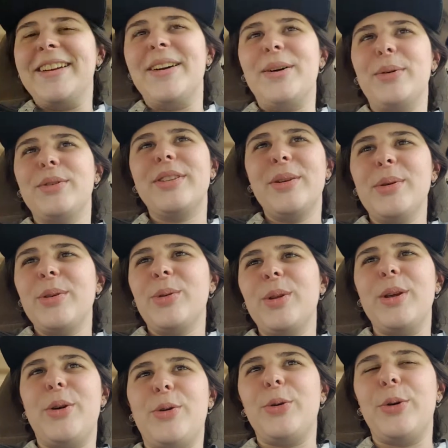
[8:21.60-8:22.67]
know, it was
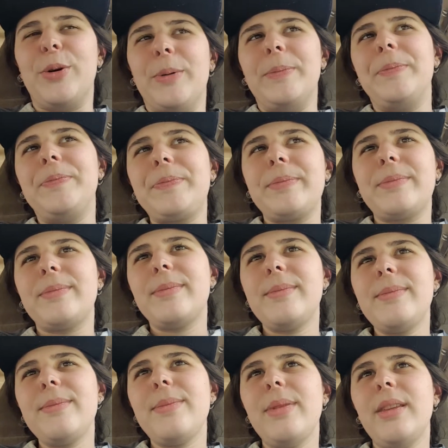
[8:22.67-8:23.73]
really cool.
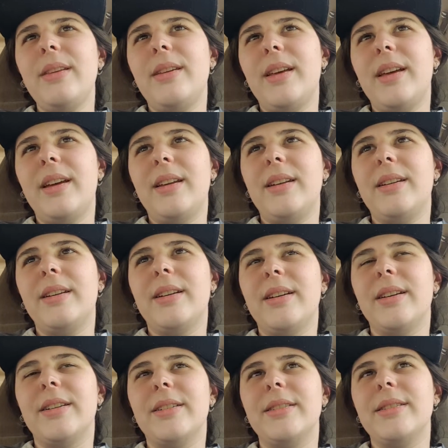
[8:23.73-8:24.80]

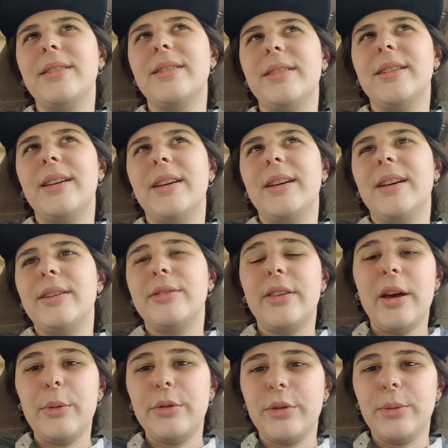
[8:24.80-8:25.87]
And, so
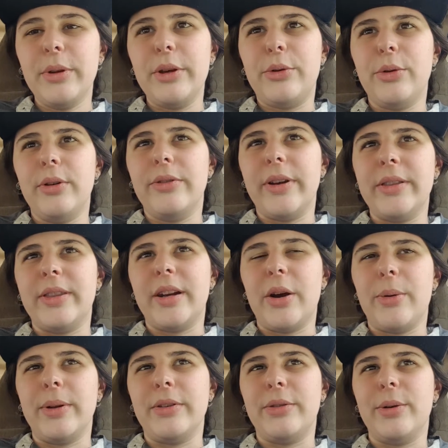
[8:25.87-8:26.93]
that was a really cool event that I
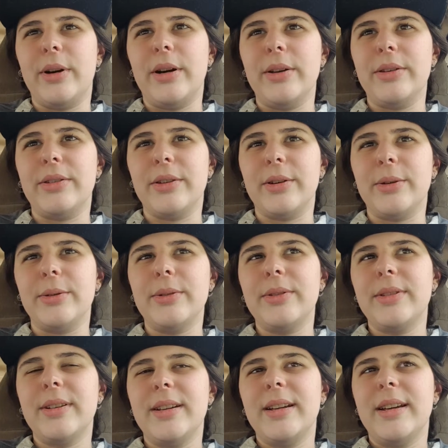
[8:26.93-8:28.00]
went to also.
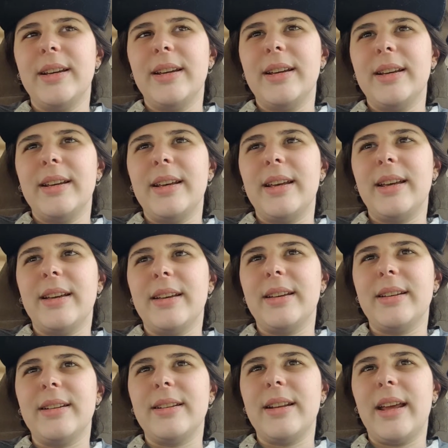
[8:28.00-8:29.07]

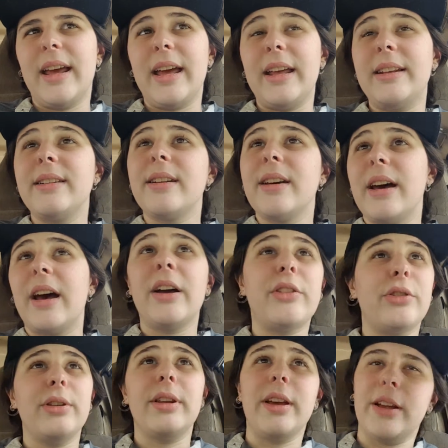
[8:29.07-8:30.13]
And
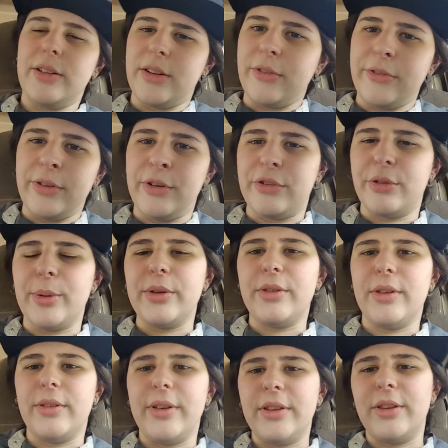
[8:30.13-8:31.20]
actually, I didn't finish the
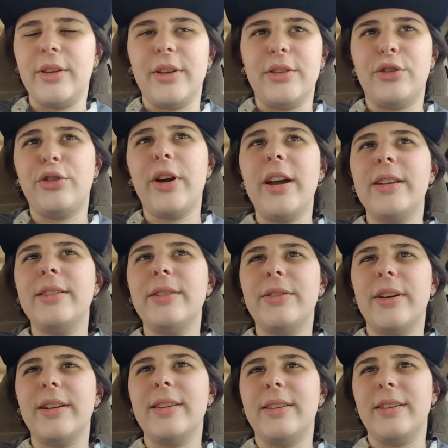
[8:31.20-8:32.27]
rest of the event. The trans
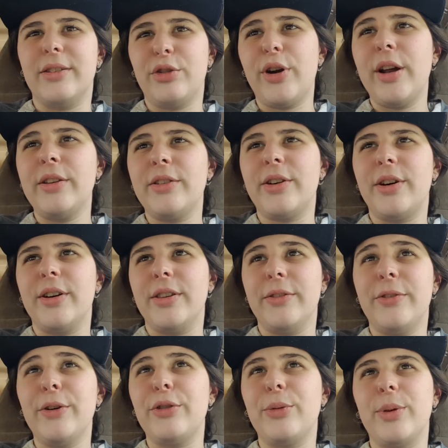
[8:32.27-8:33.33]
event, the Transcon, the
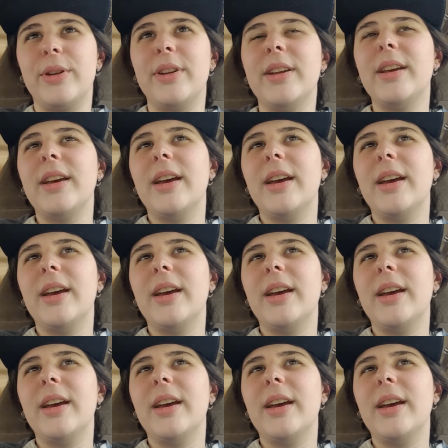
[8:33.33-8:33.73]
first one,